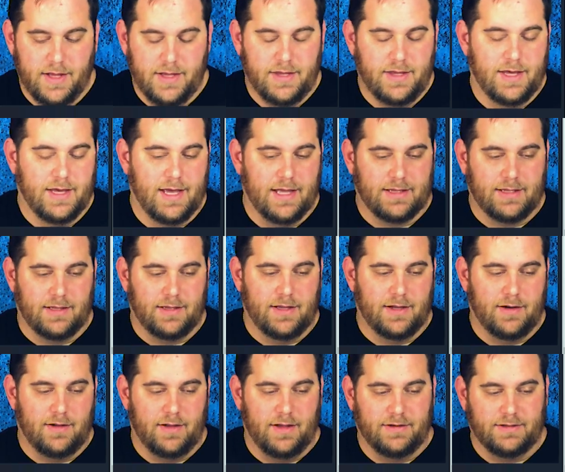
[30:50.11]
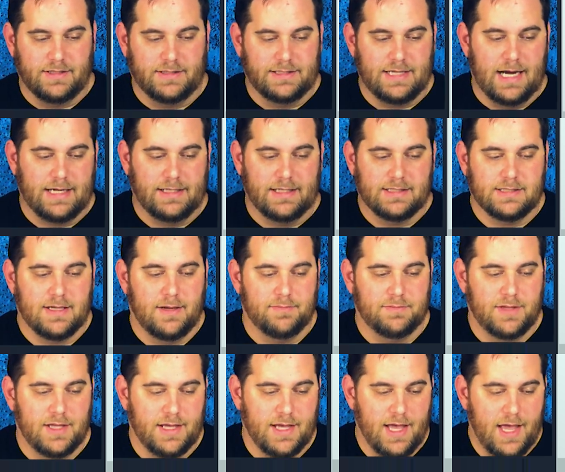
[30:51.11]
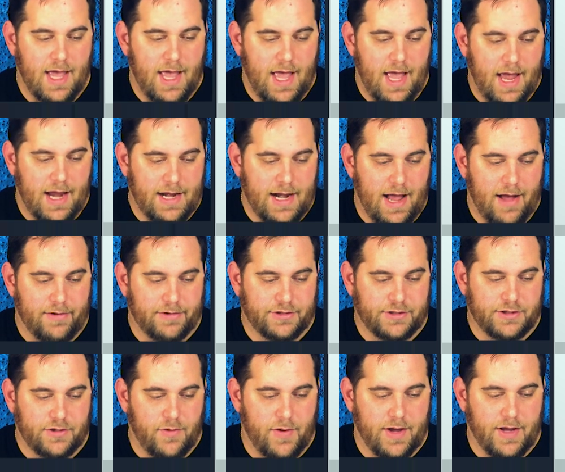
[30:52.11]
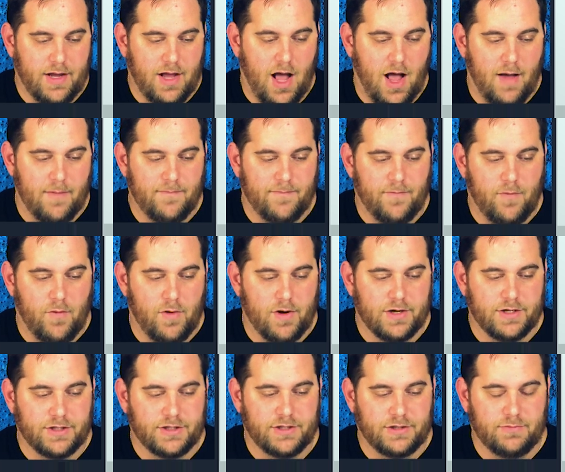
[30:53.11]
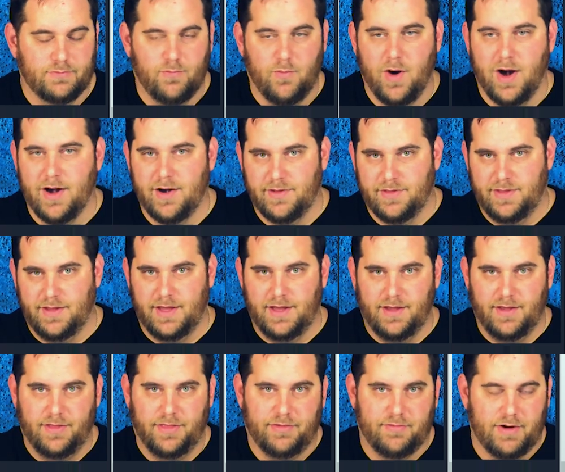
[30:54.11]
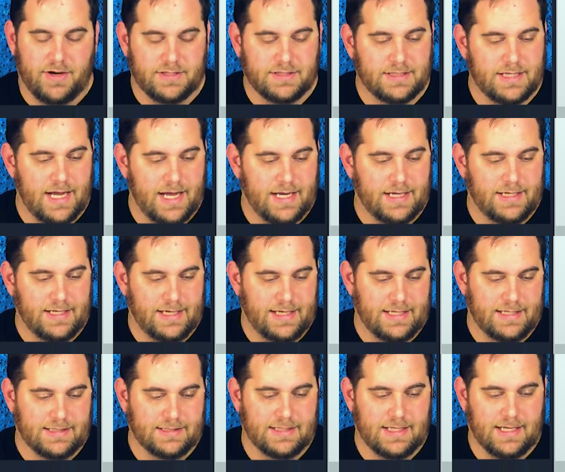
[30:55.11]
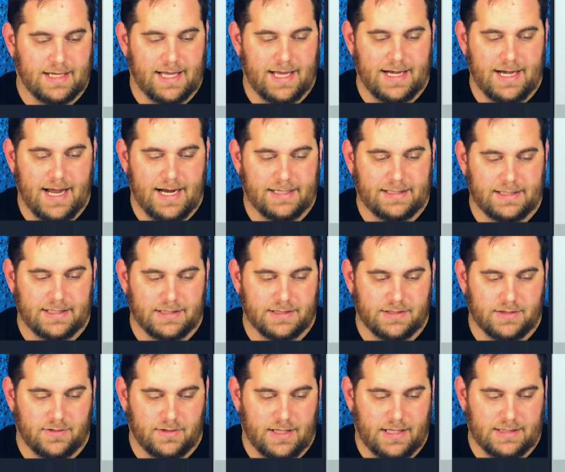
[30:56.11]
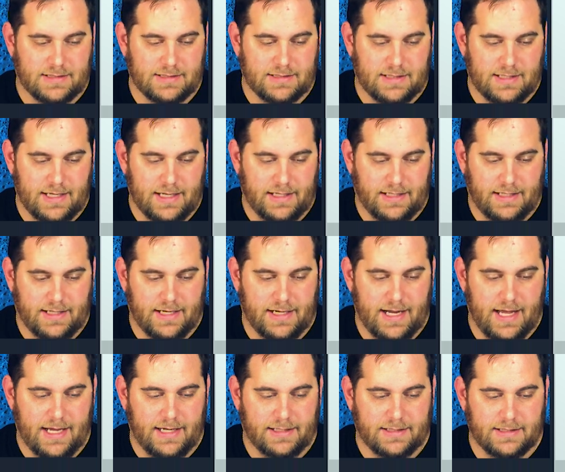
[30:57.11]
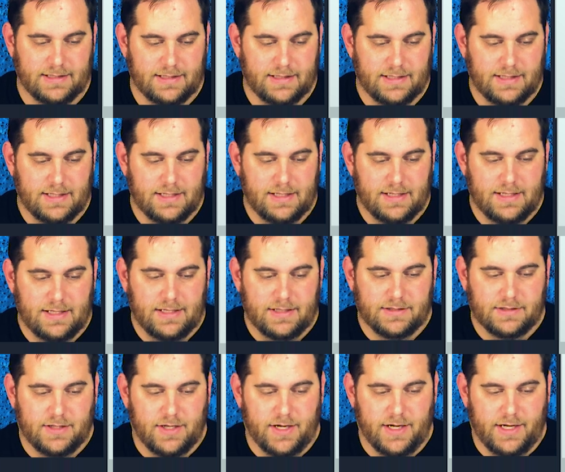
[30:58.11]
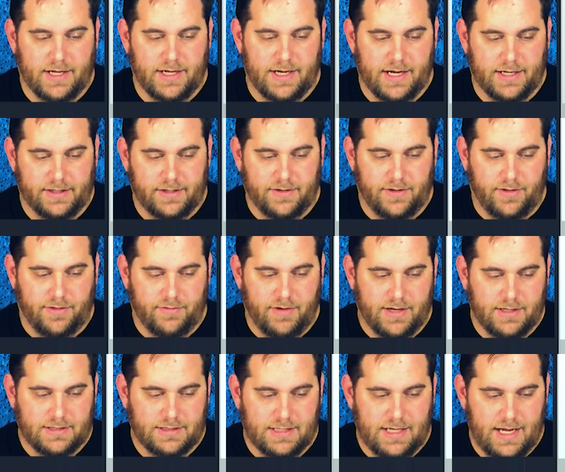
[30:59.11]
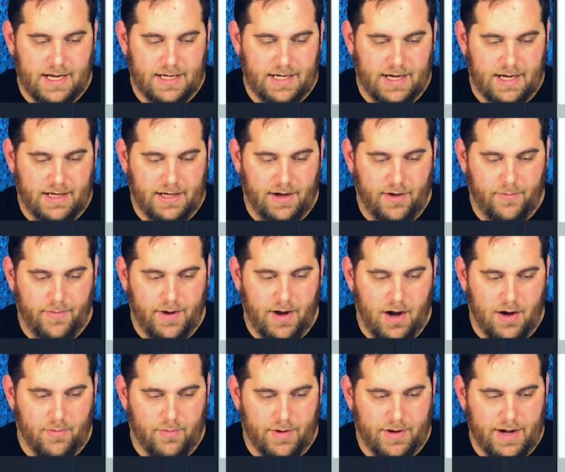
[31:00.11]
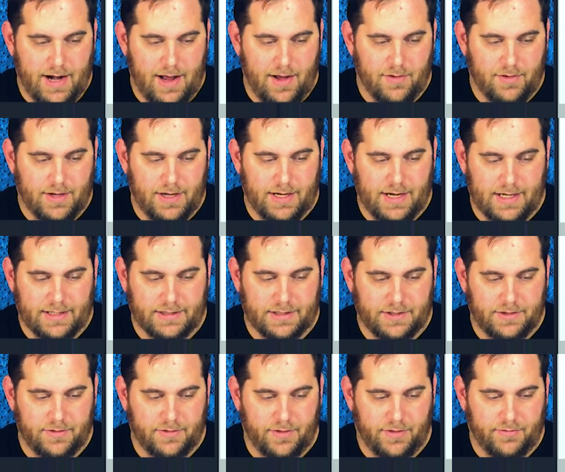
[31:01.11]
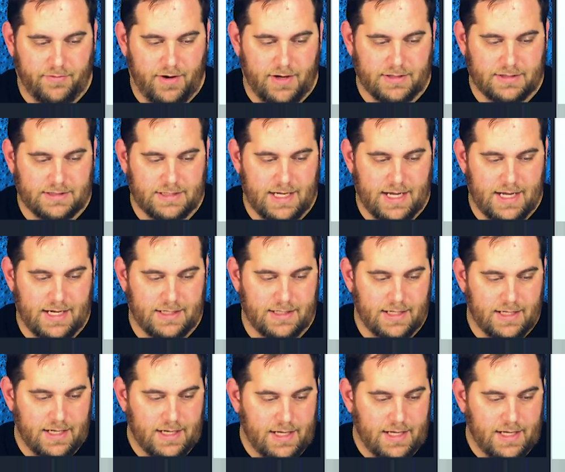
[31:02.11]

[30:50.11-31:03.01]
you get the little, it detected something, and now it's showing COM4 where the thrust stand is connected. So let's hit connect. It's going to connect to the thrust stand, and here we are. We're now connected to the thrust stand.